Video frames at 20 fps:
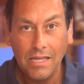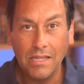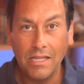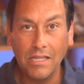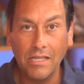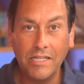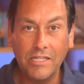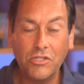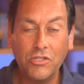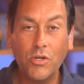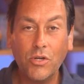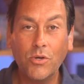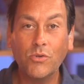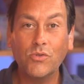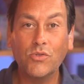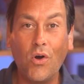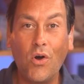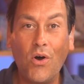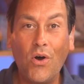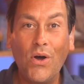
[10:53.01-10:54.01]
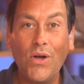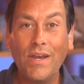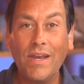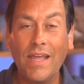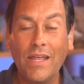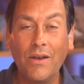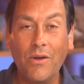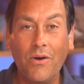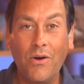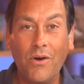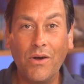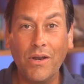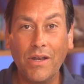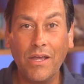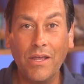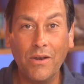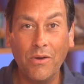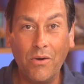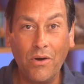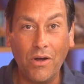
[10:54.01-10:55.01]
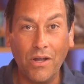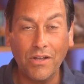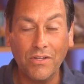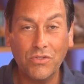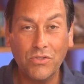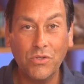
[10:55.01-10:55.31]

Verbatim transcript: The list goes on and on and on.